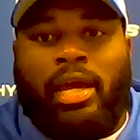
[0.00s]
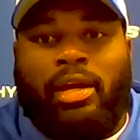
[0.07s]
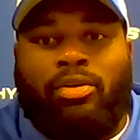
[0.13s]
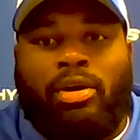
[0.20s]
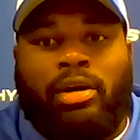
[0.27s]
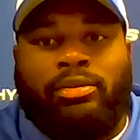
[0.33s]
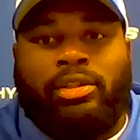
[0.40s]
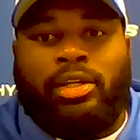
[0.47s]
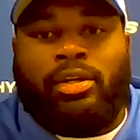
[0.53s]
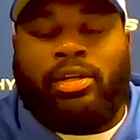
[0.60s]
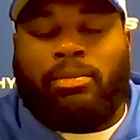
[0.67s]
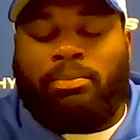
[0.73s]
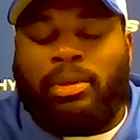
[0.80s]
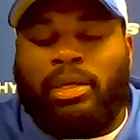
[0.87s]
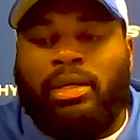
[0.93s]
go out there and
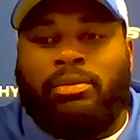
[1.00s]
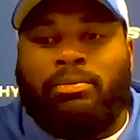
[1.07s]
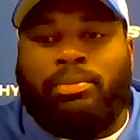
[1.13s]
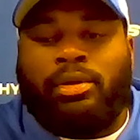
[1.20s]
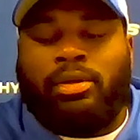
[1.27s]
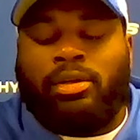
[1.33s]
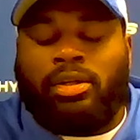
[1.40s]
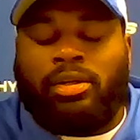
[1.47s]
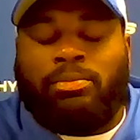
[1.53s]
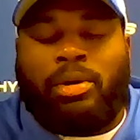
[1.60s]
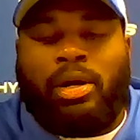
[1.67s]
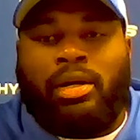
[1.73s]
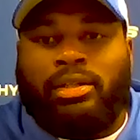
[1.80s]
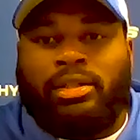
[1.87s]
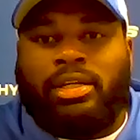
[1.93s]
compete and put a good
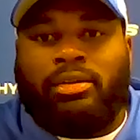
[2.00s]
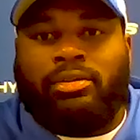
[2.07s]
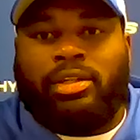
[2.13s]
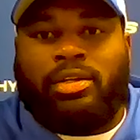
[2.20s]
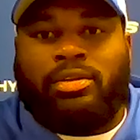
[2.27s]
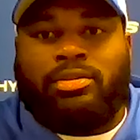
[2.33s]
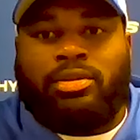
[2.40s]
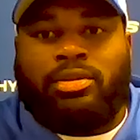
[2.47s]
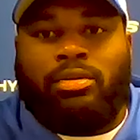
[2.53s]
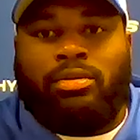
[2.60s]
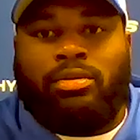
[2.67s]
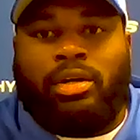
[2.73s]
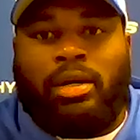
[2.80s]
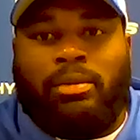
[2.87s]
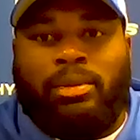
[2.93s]
product out there.
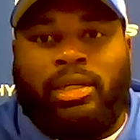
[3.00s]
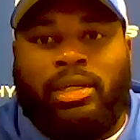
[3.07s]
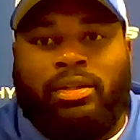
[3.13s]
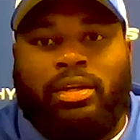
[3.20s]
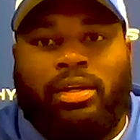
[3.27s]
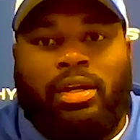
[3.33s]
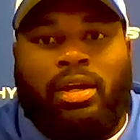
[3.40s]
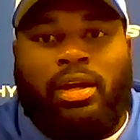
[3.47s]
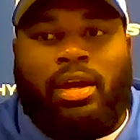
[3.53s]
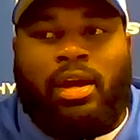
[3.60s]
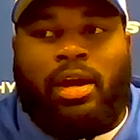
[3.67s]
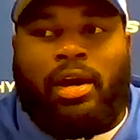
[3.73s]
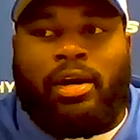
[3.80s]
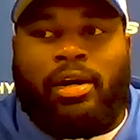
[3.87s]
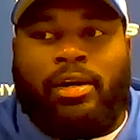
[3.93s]
So I mean,
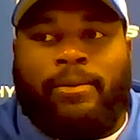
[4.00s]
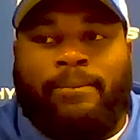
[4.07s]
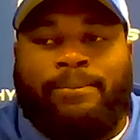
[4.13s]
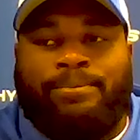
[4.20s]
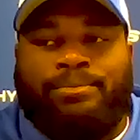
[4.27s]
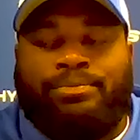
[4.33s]
I